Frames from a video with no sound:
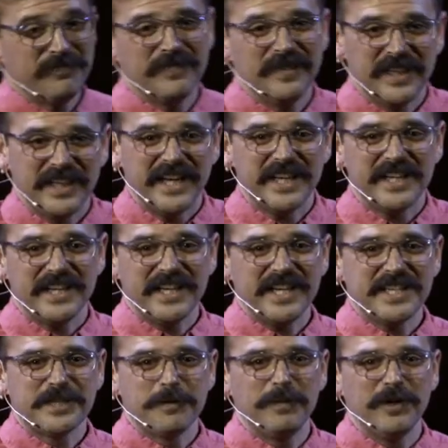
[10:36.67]
that,
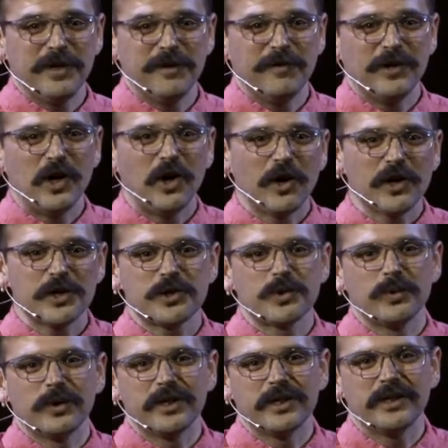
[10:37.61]
that's a bit of a harsh
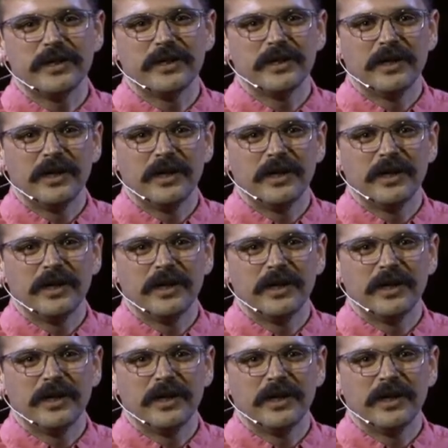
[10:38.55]
one,